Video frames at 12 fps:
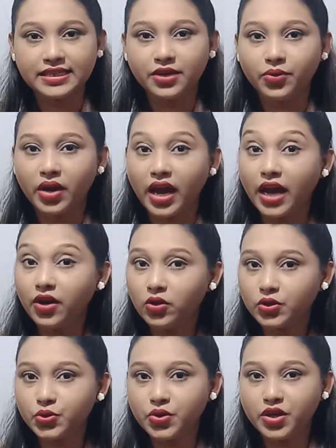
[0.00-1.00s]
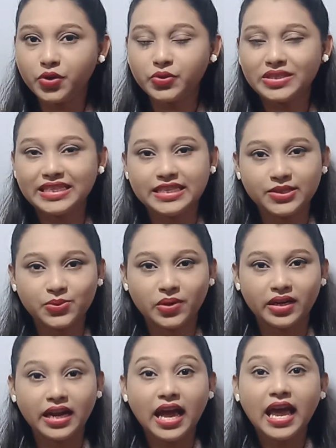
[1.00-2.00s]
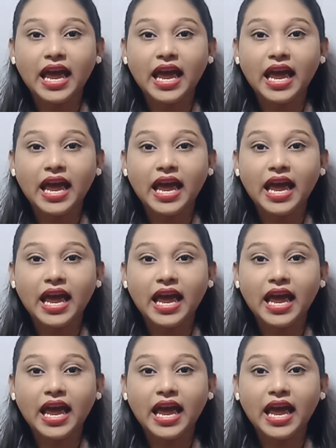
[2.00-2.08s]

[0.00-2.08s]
you can also use this word